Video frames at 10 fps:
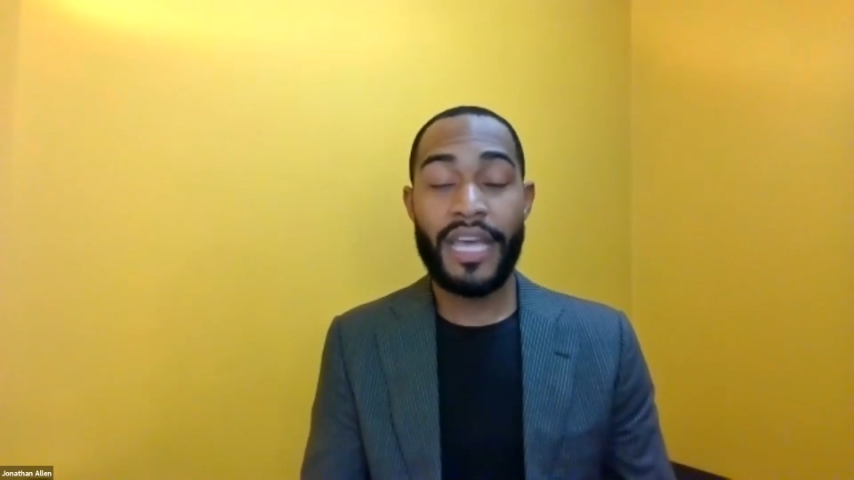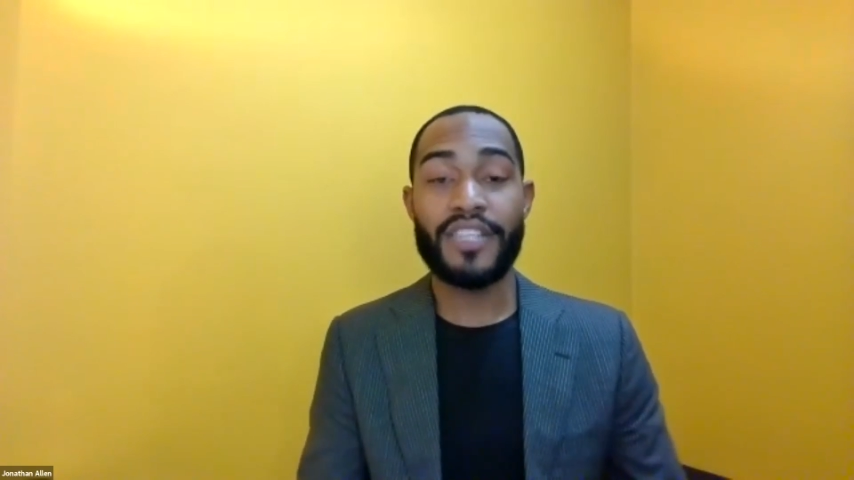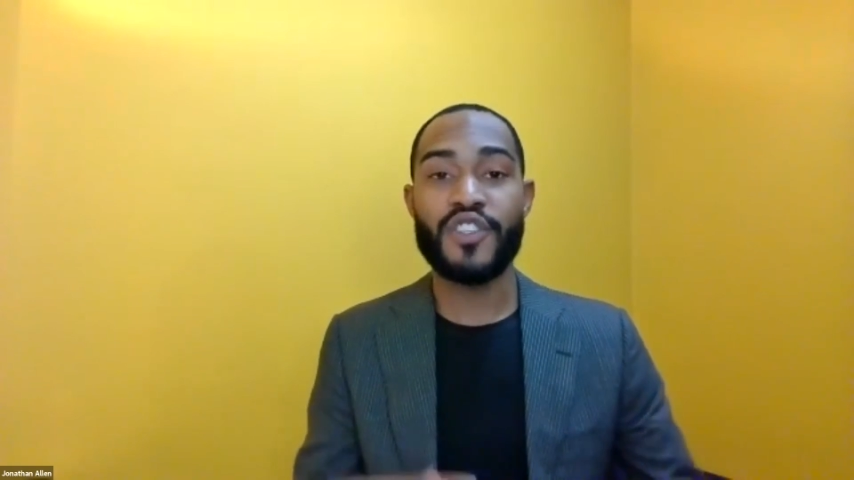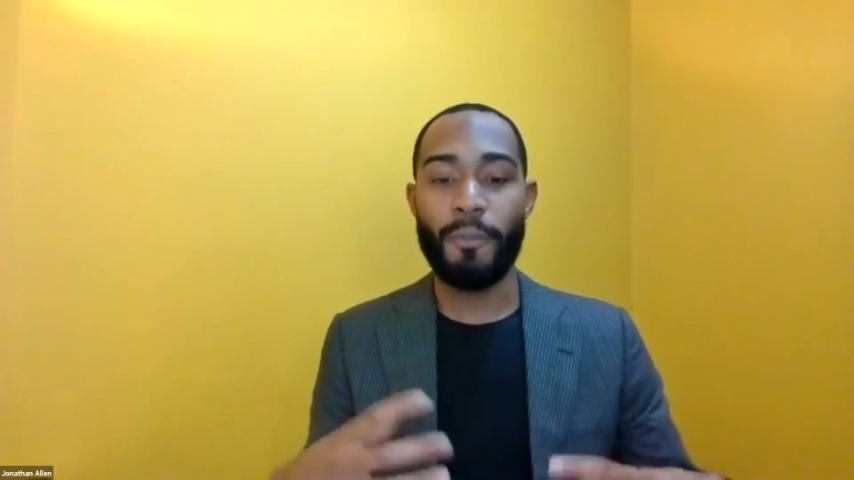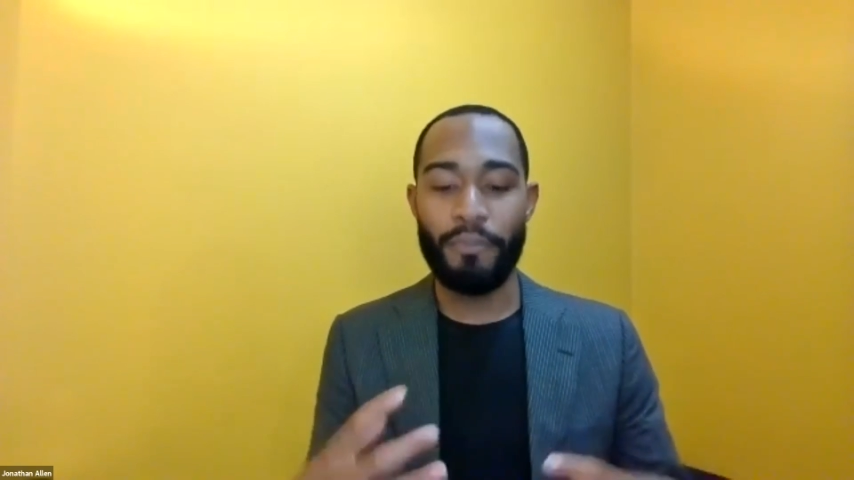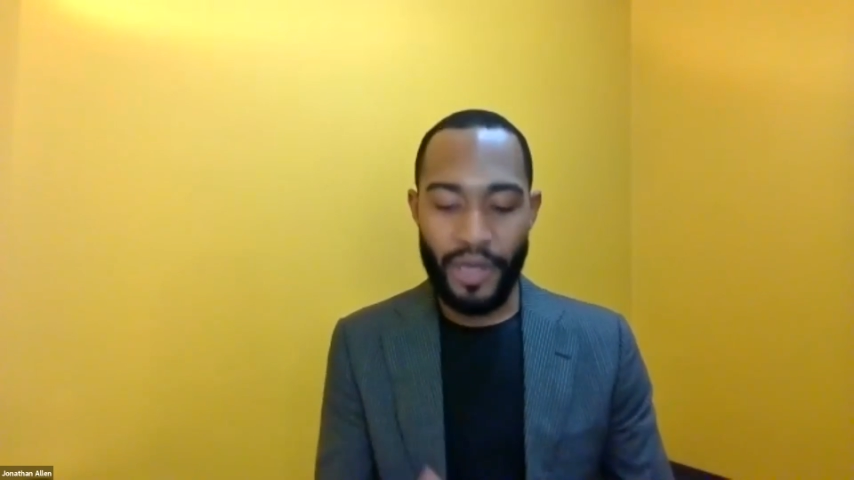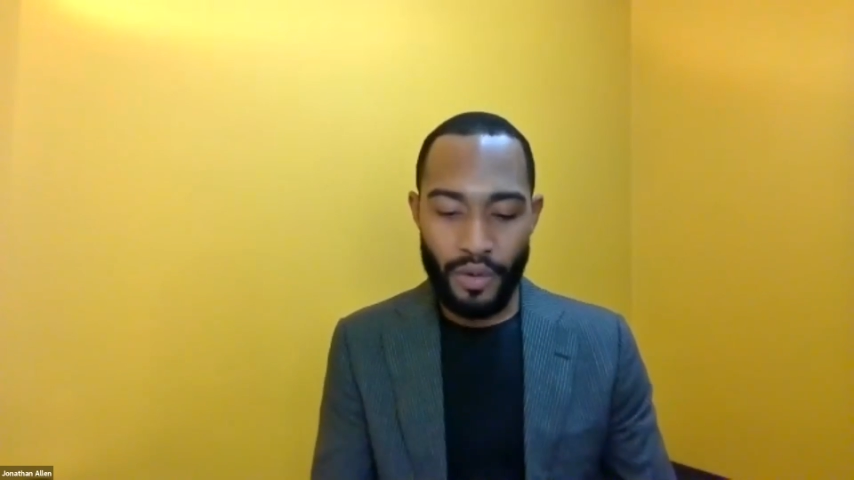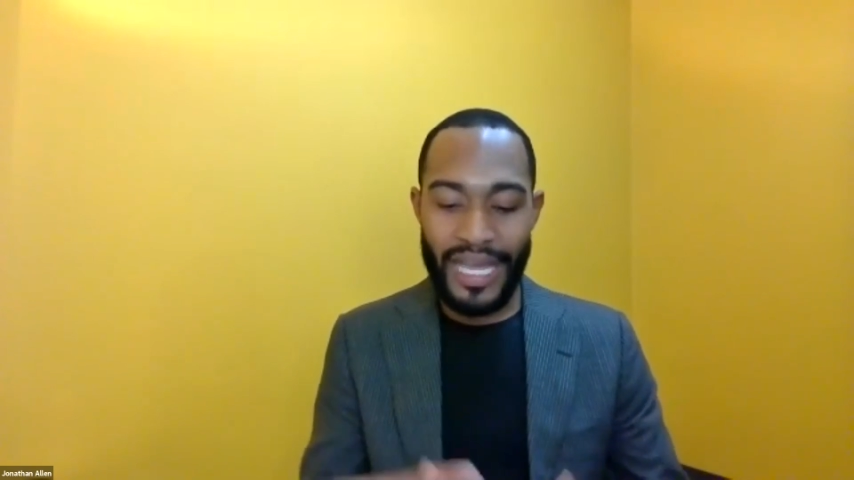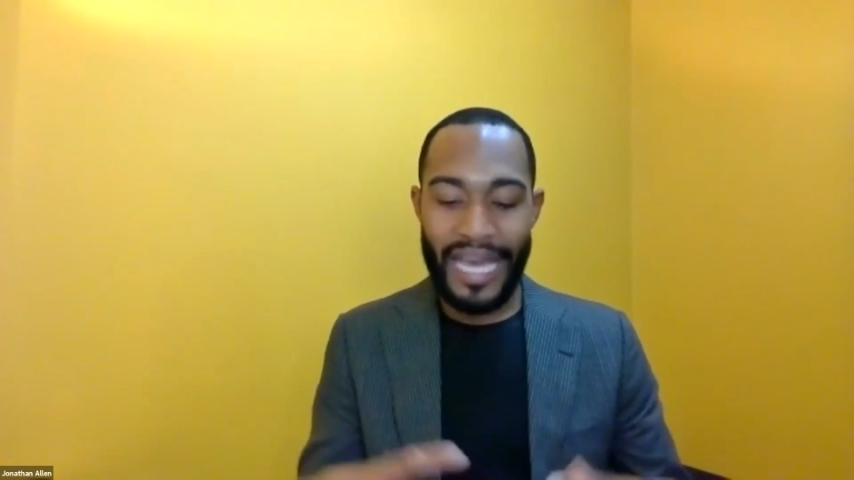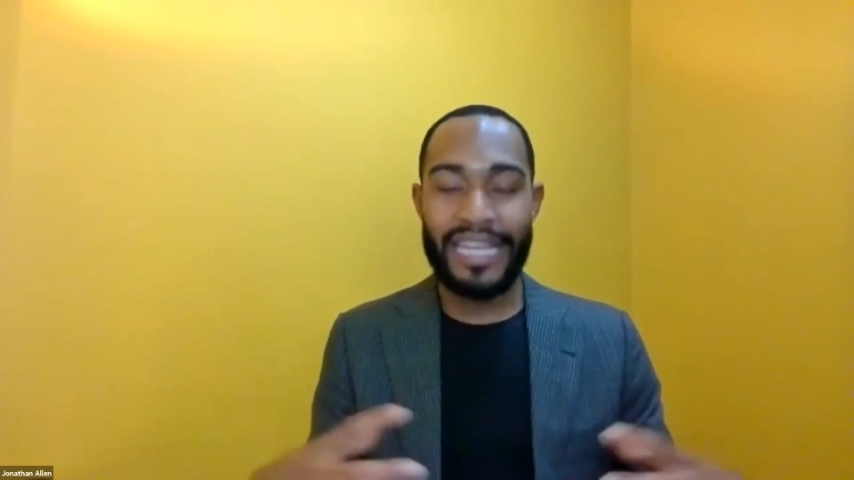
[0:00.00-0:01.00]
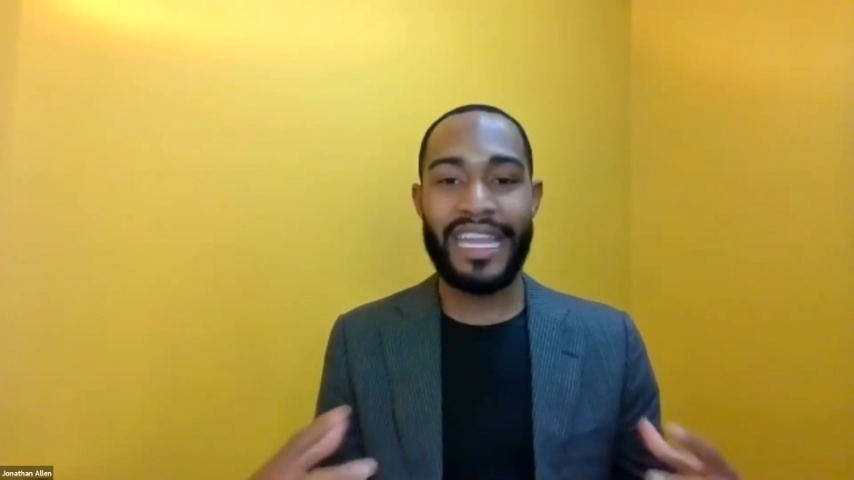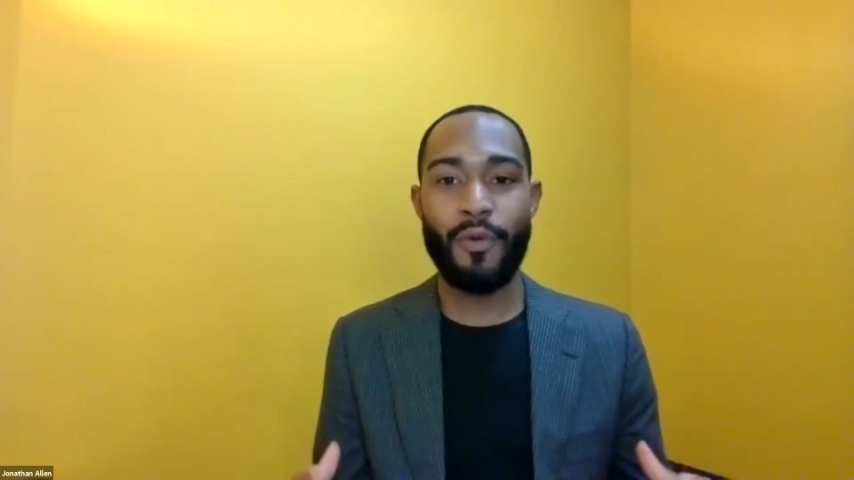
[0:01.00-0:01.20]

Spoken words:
And so build that